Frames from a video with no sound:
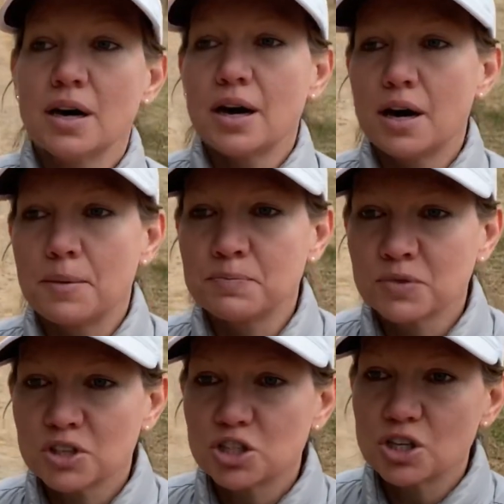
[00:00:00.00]
Um,
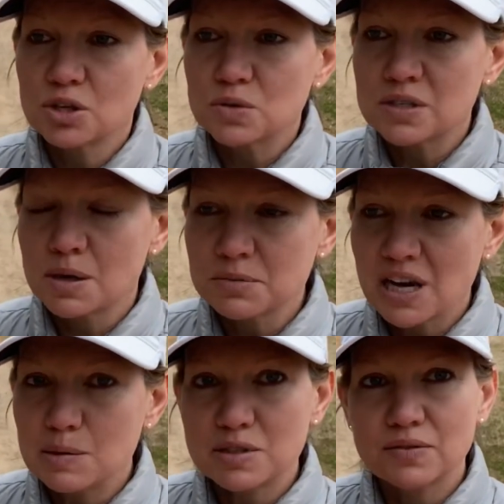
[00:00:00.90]
you know,
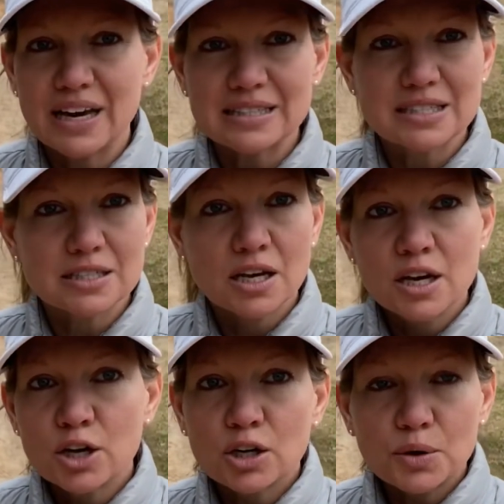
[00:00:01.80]
sometimes if that's
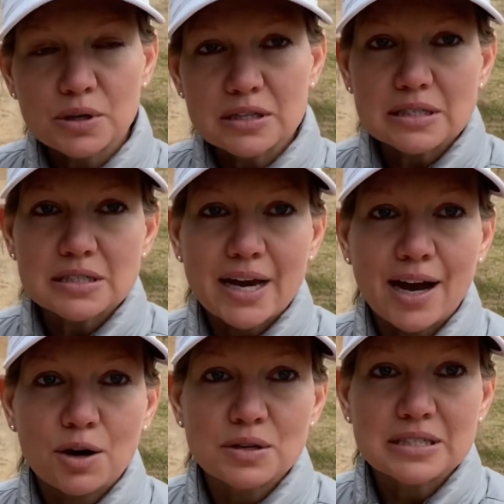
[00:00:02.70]
going into
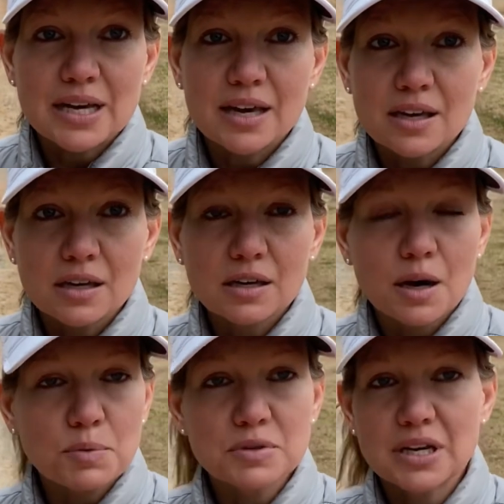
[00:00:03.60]
town and taking a
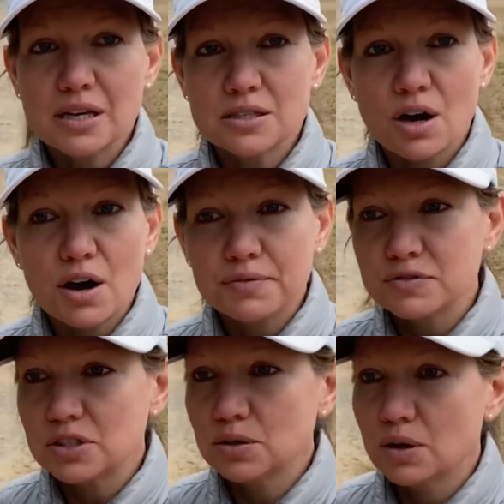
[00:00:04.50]
couple days off
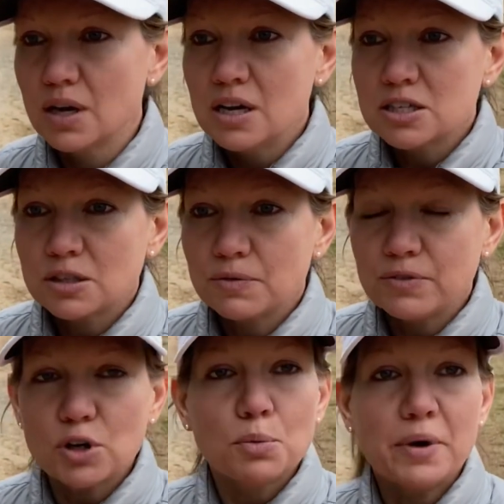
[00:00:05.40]
to to
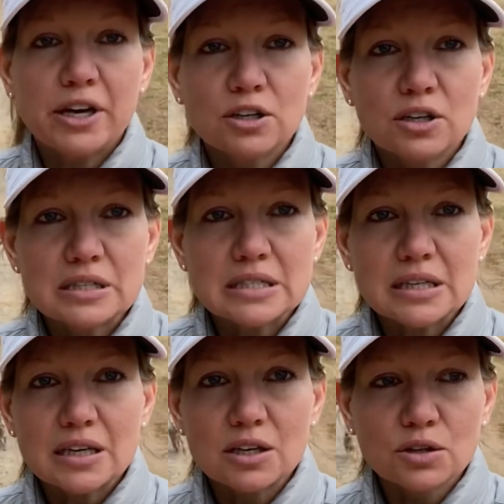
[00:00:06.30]
feel better and to
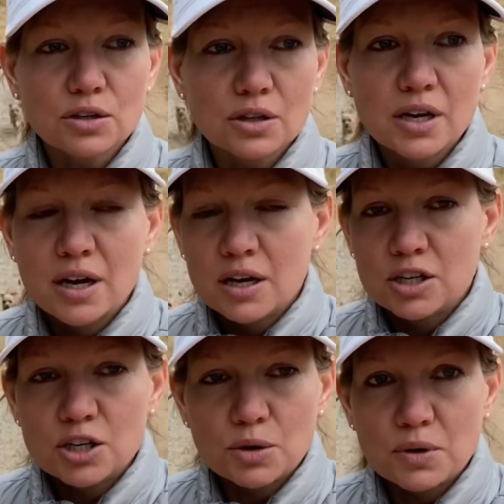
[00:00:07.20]
heal,
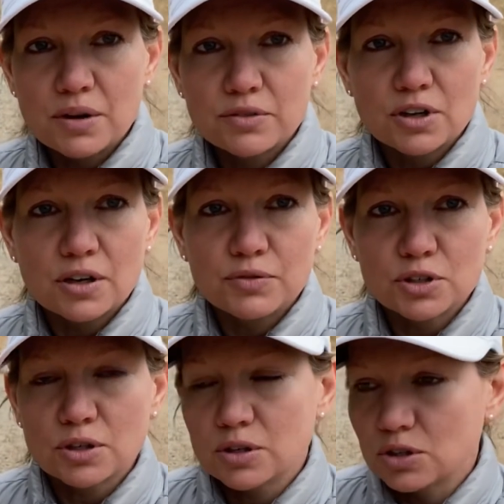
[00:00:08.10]
you know, whatever, if
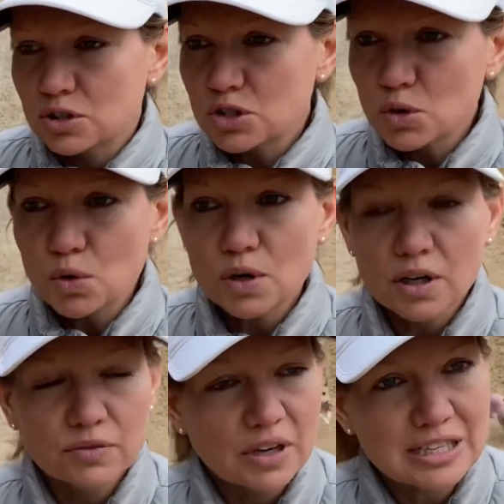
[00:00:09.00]
you're you're sore,
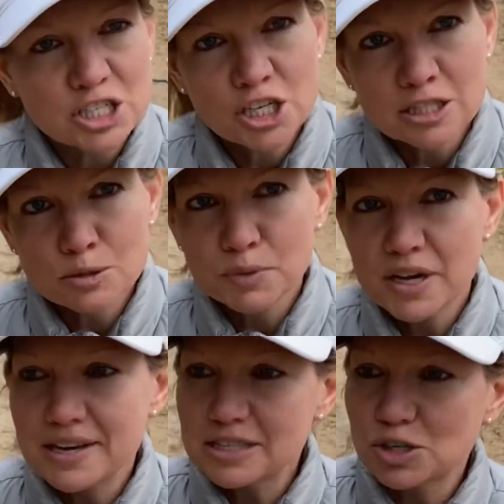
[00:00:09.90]
if you got shin
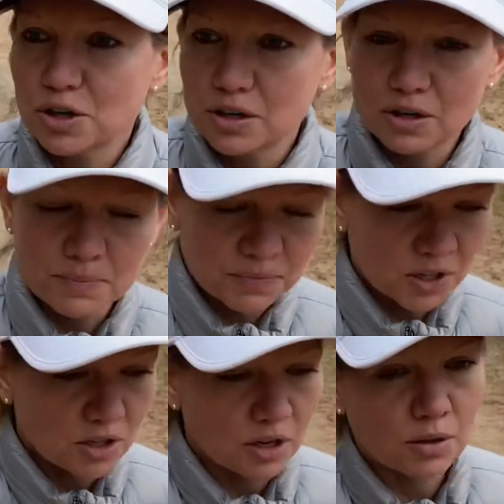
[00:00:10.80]
splints, or your
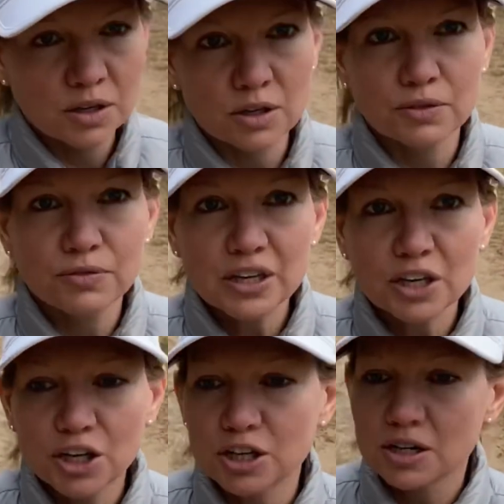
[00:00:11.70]
you know your feet
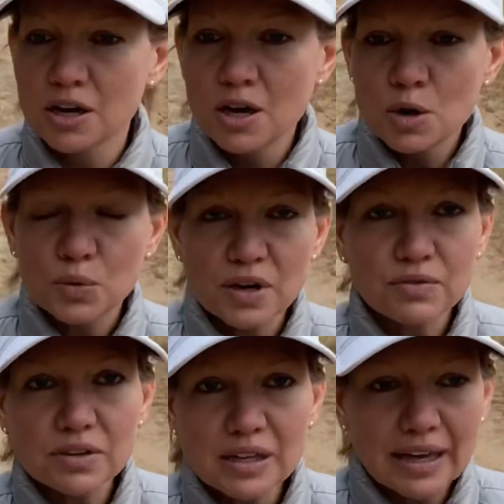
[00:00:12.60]
hurt,
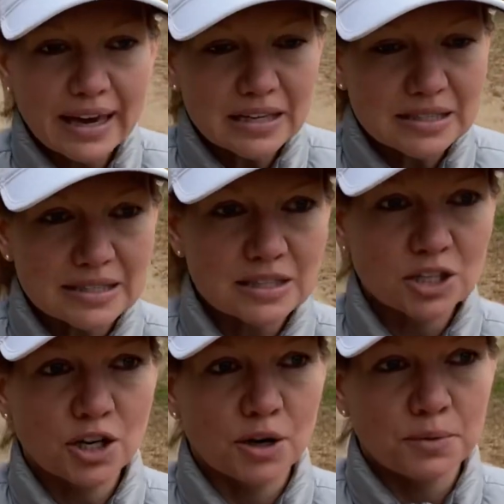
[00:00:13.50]
whatever the case, you
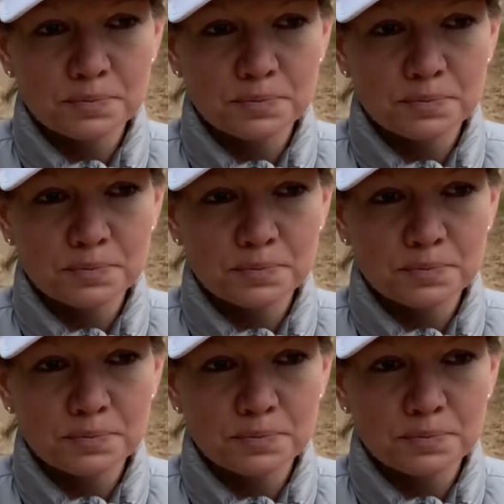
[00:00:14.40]
know,